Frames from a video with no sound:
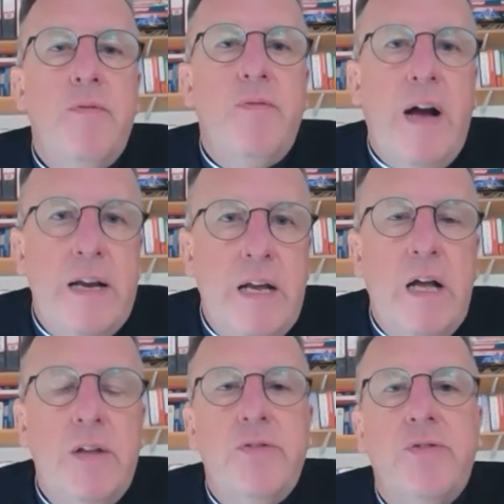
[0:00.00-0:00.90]

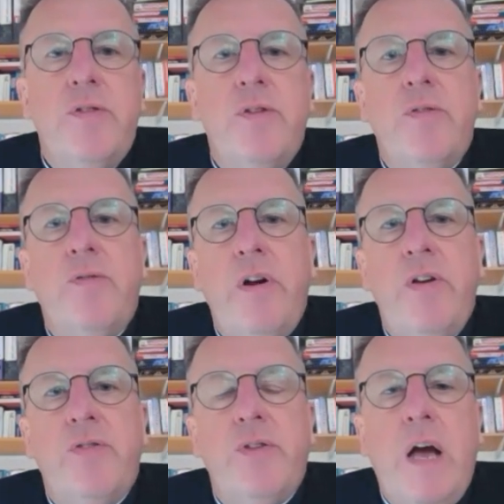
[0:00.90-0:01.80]
finance, and the
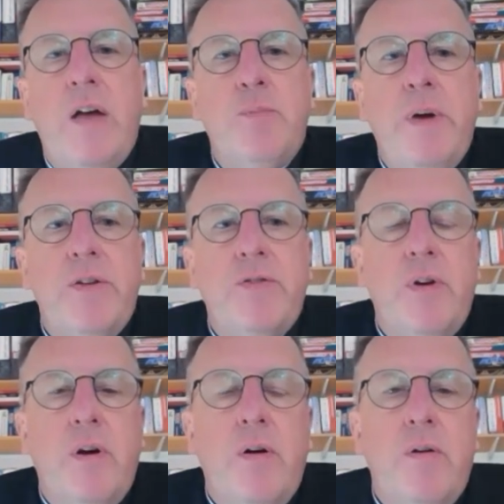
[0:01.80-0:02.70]
various aspects
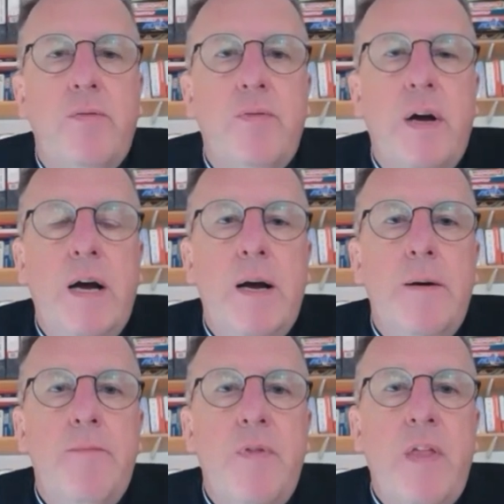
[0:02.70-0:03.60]
of
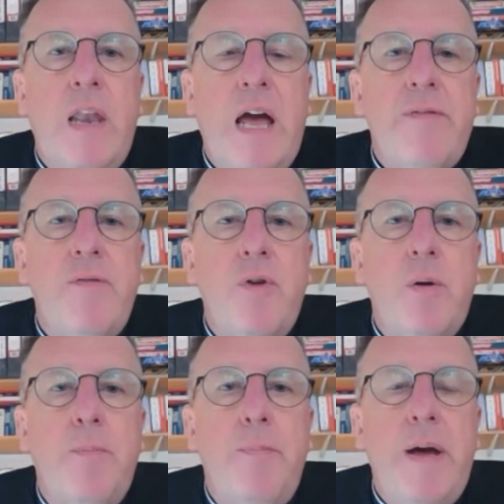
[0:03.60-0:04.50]
the life of
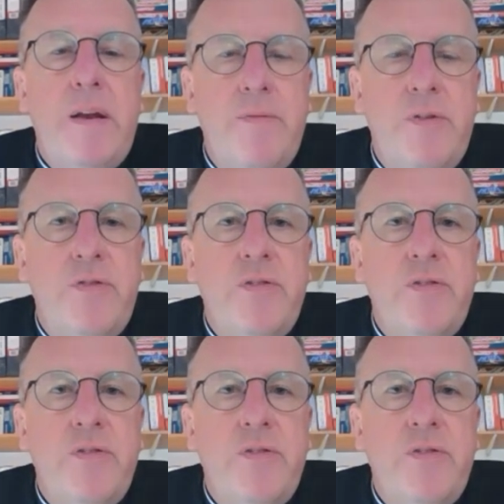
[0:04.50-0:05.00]
your benefice.